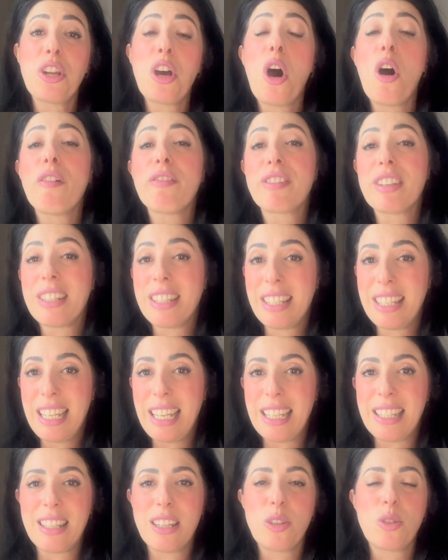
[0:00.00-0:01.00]
of the
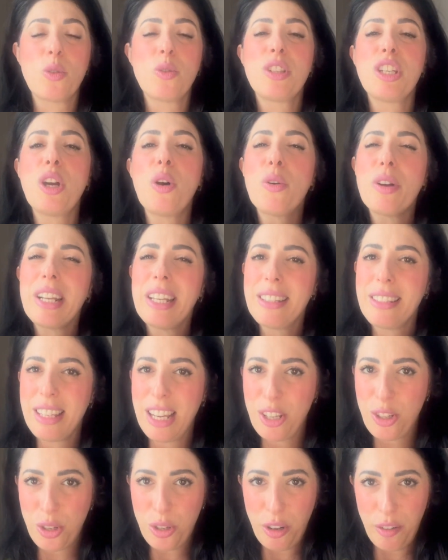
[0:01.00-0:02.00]
seats, so the
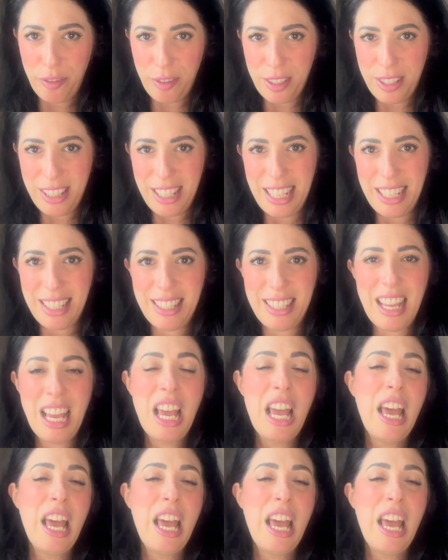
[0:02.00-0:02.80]
orientation of the seats.